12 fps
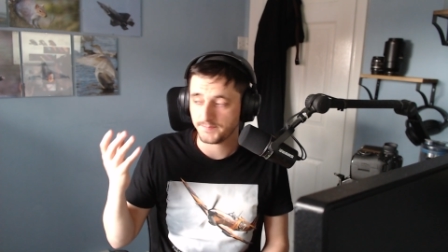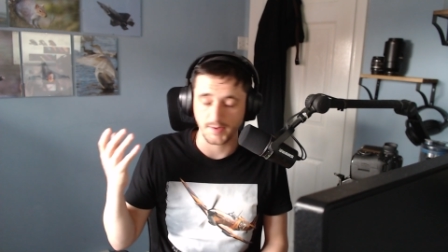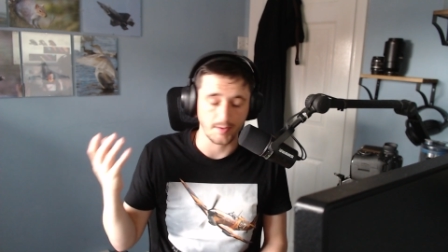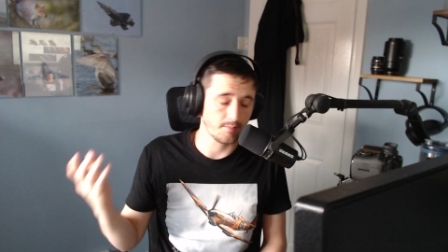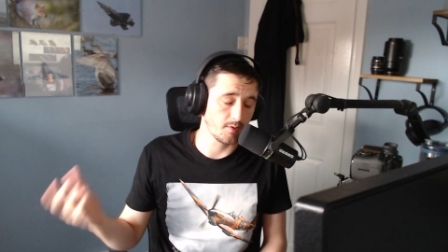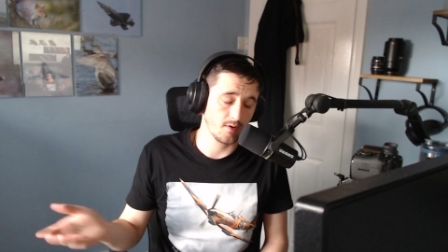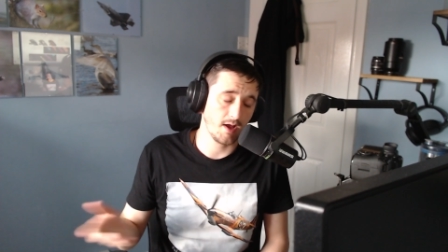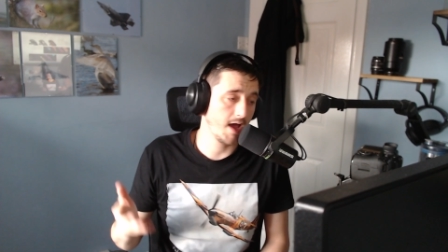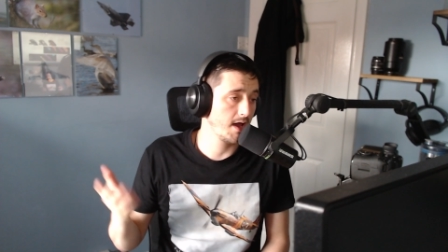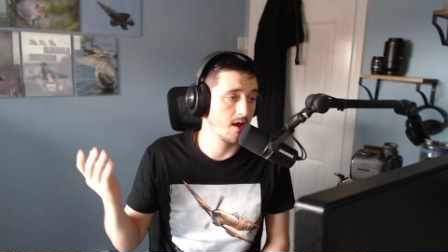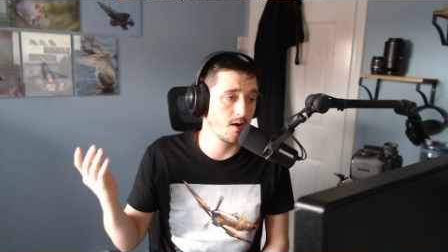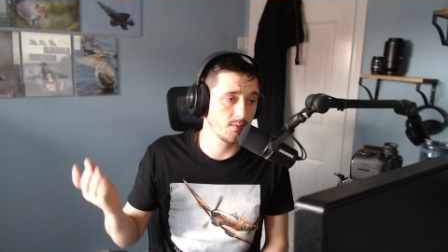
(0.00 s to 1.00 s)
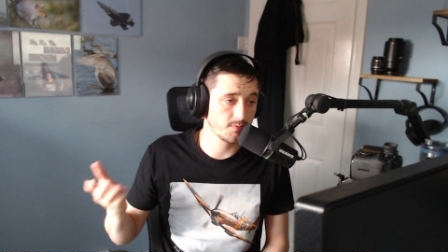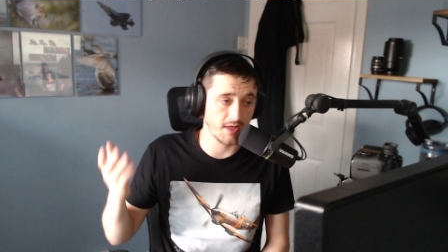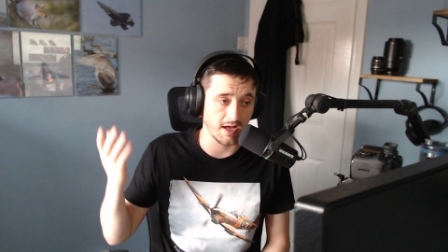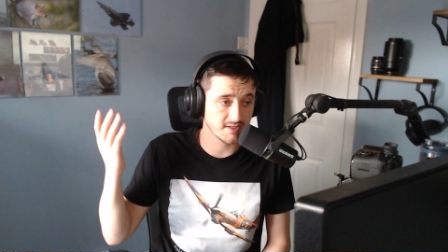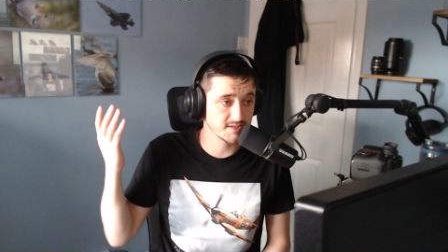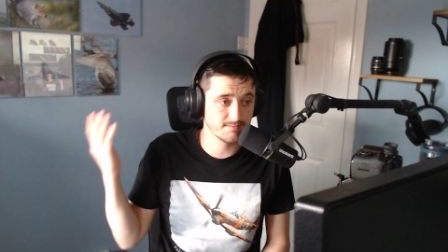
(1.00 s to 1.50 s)
But hey ho,
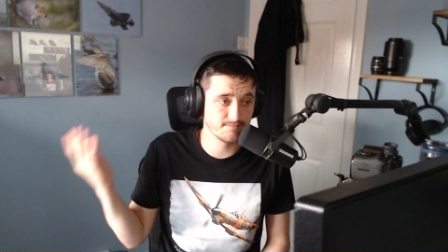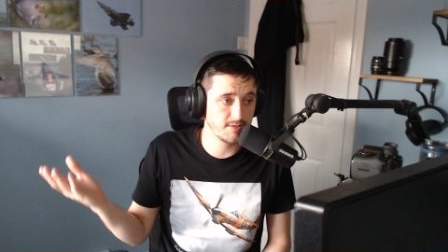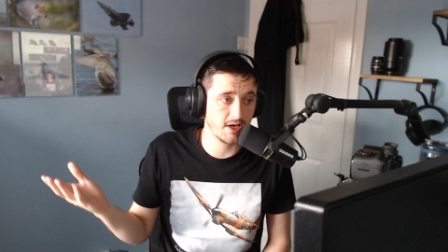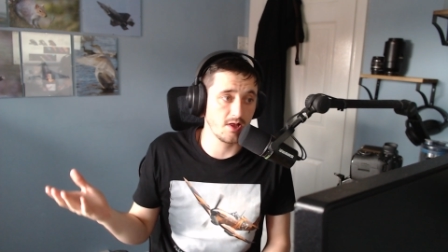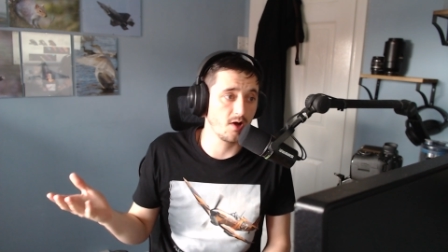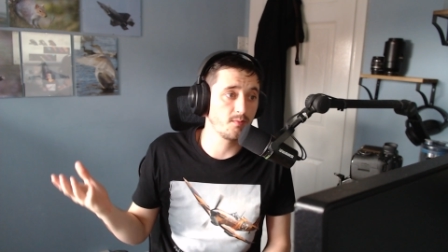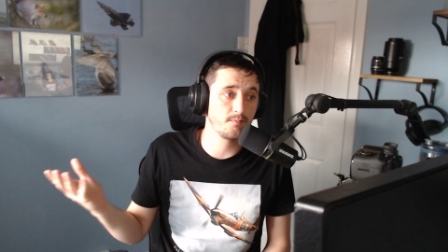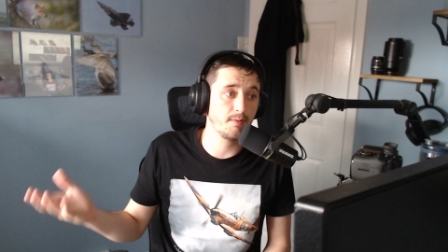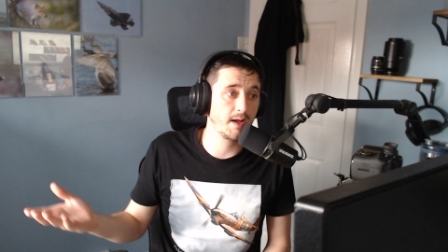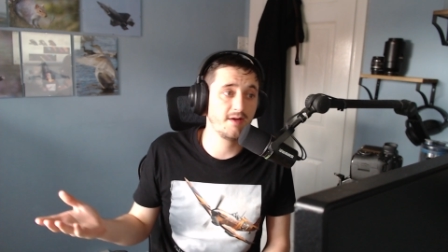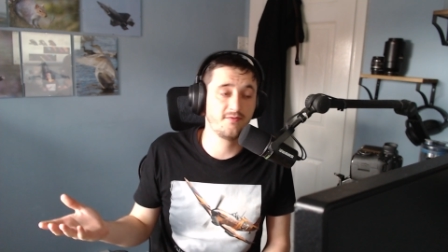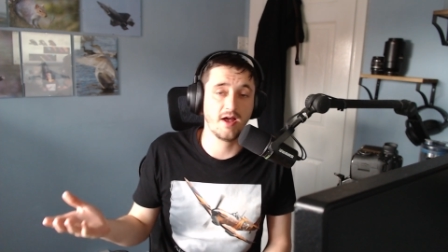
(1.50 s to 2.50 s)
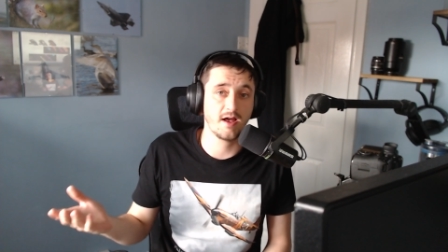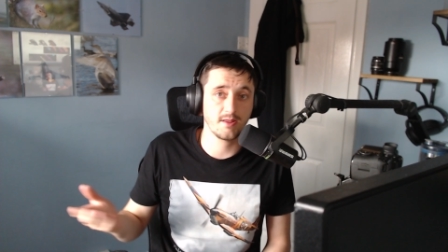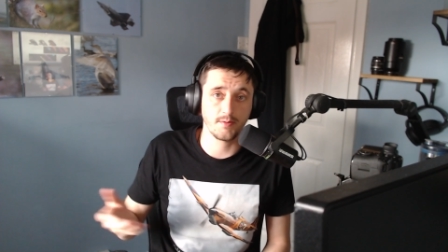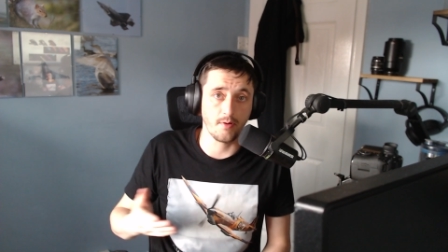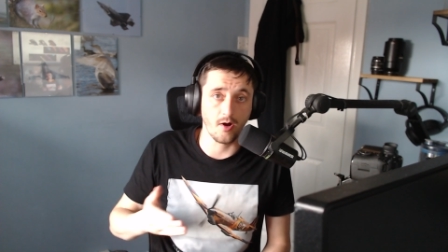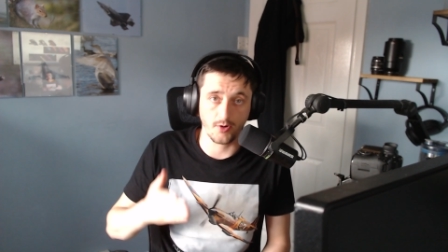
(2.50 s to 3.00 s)
that's, by far
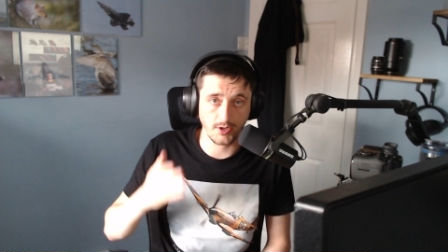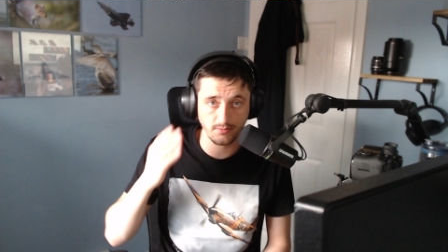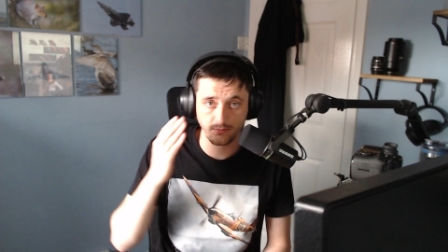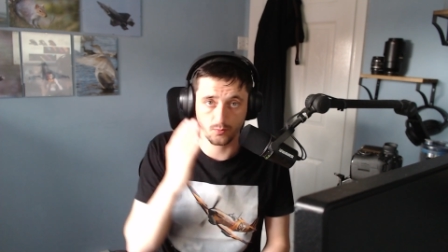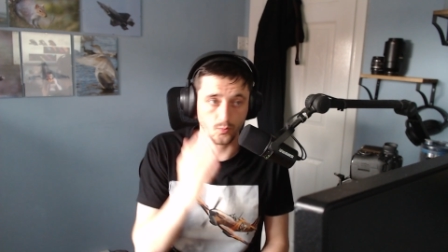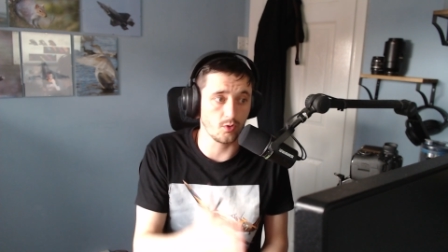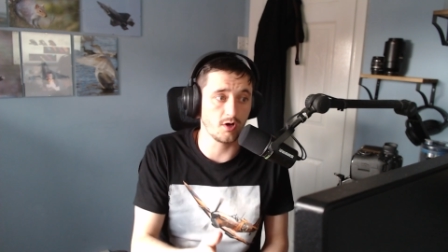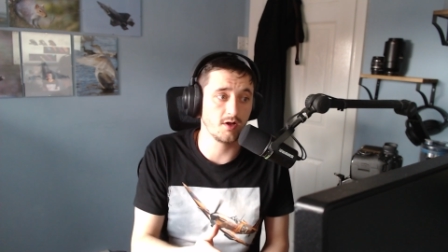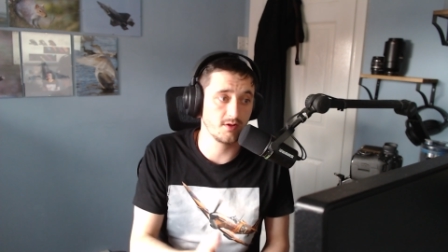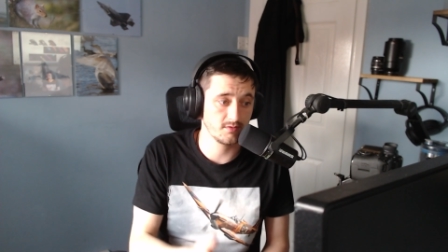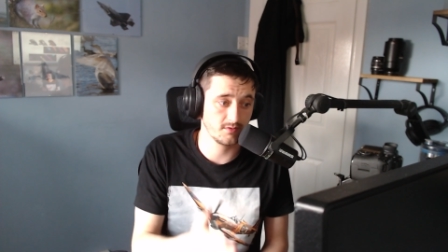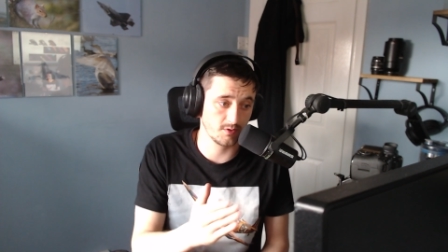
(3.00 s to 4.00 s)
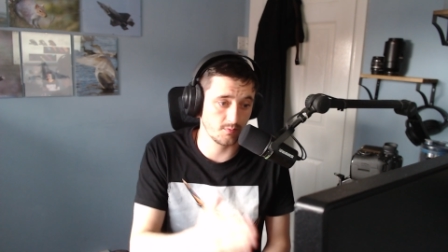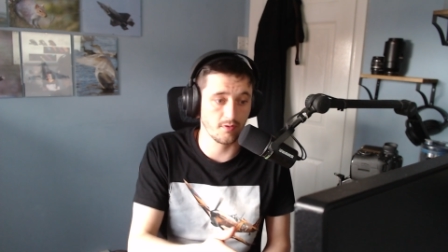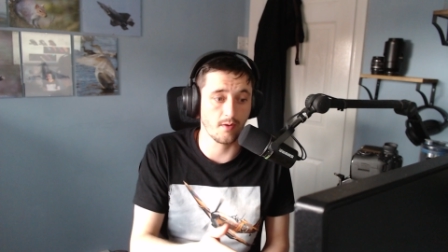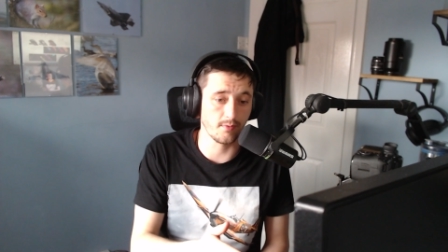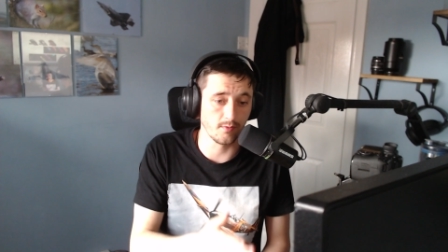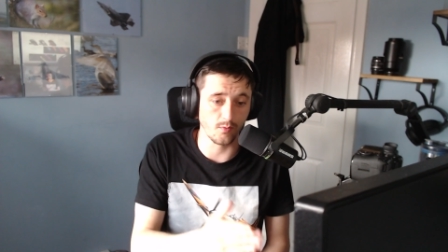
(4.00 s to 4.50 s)
the point. What the
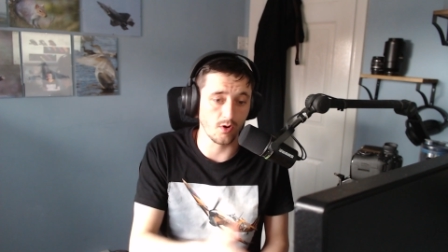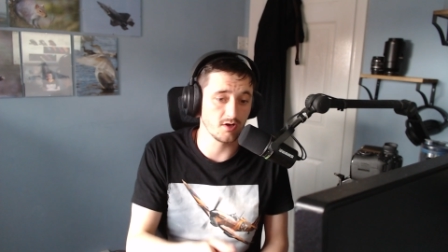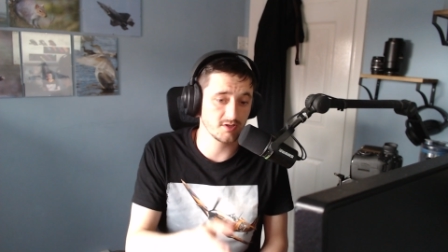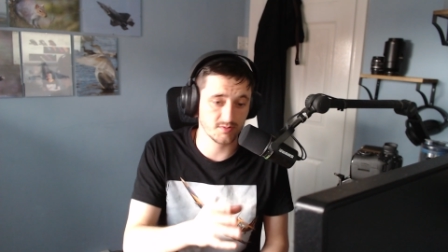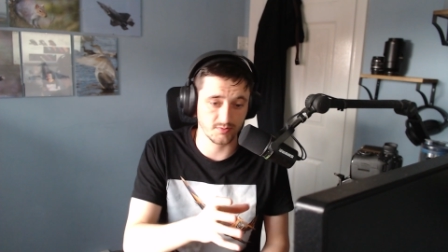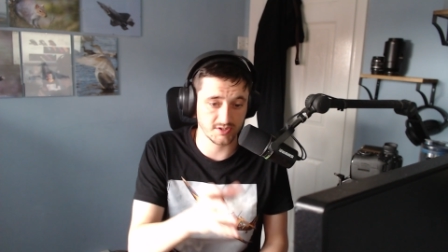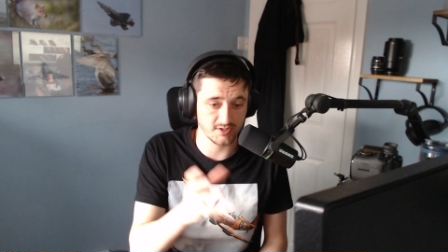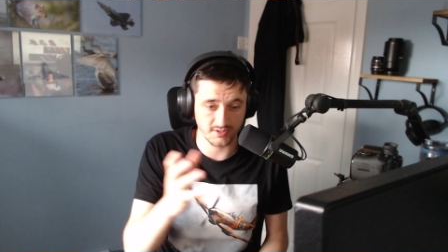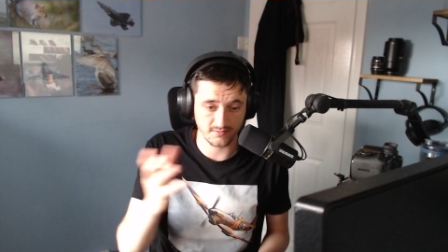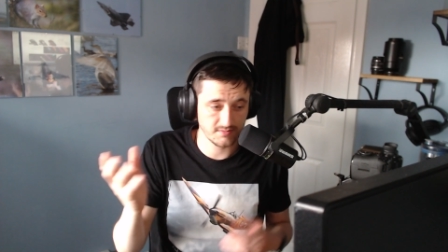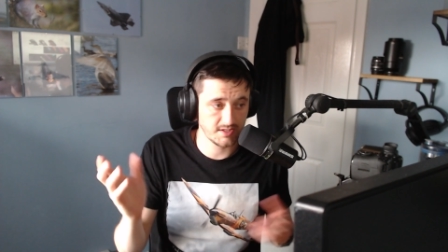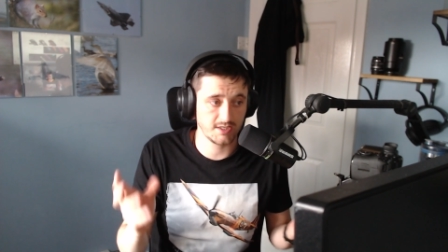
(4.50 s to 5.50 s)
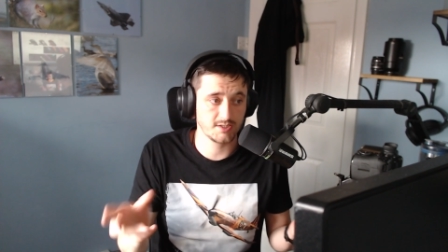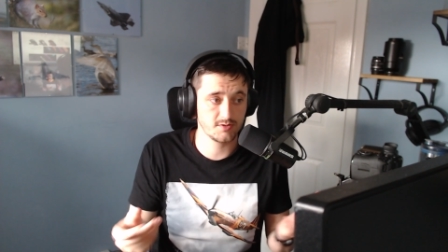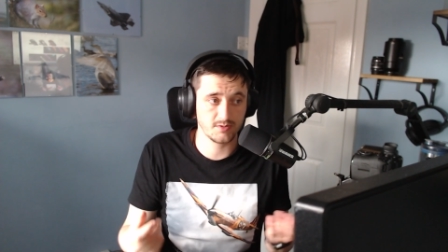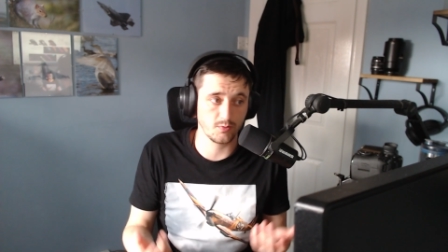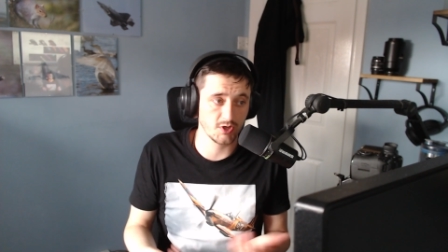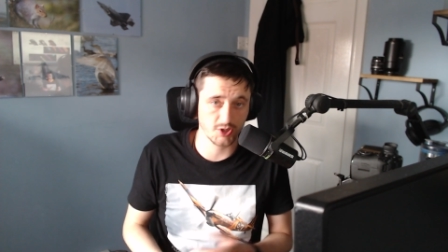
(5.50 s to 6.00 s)
problem was this
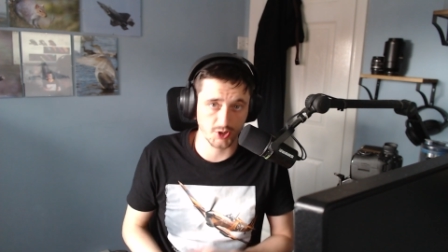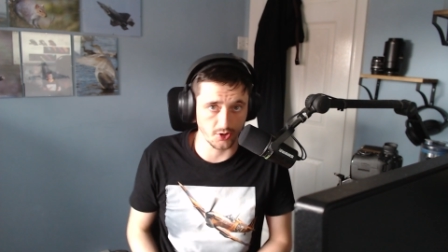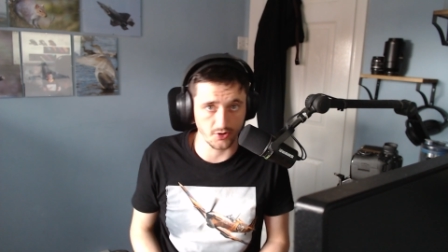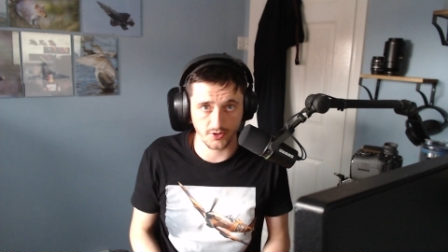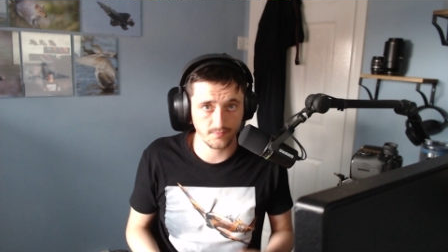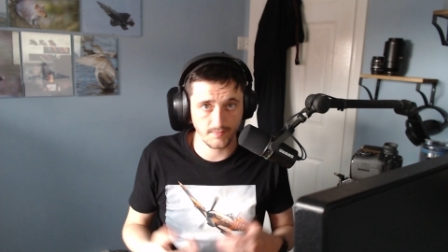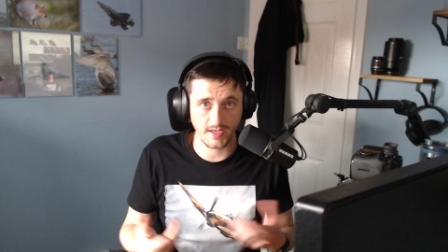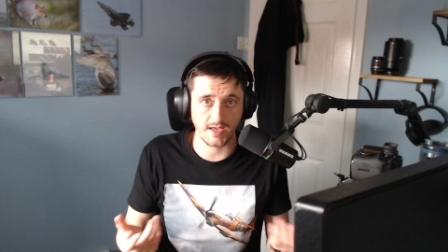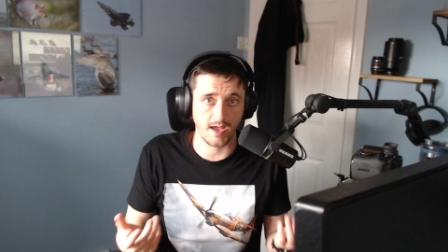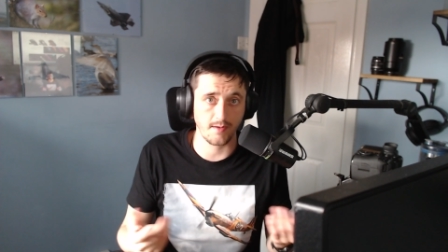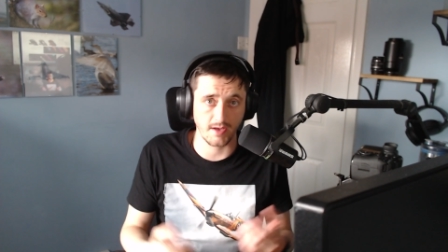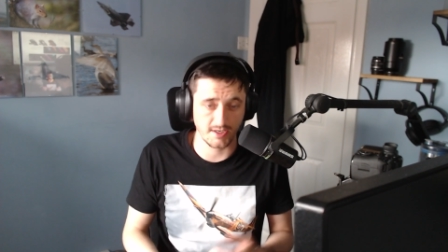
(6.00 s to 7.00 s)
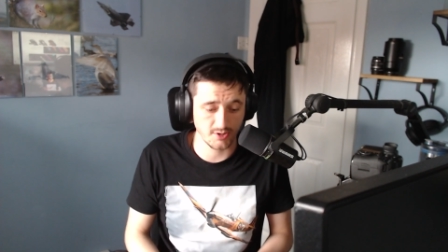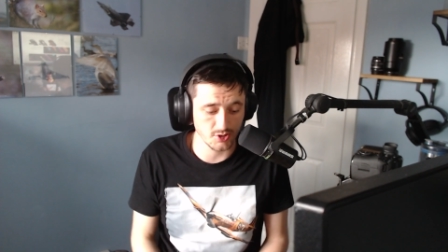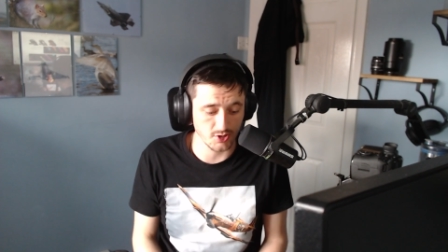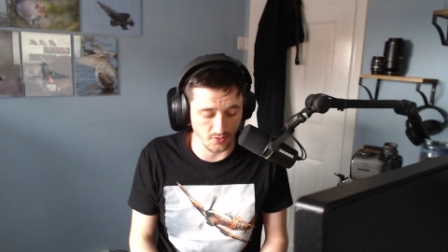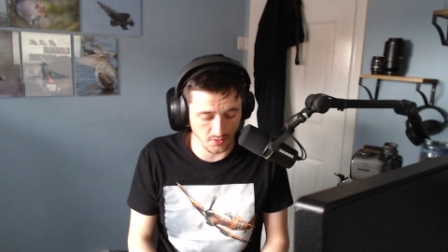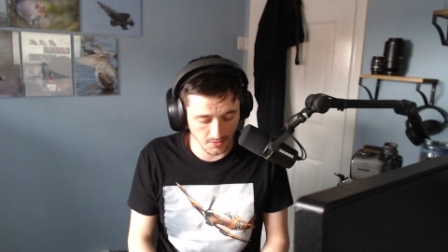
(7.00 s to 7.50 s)
with the shutter. It kept getting
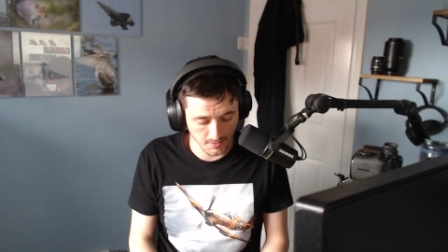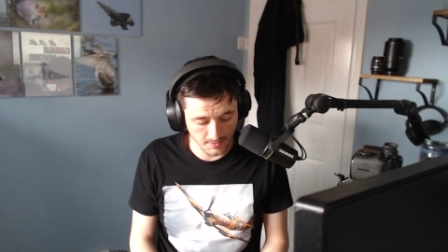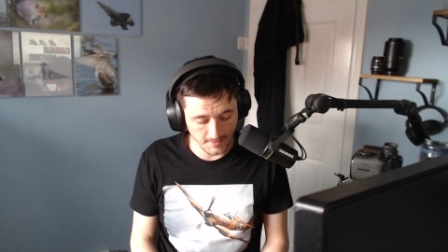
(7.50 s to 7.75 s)
stuck.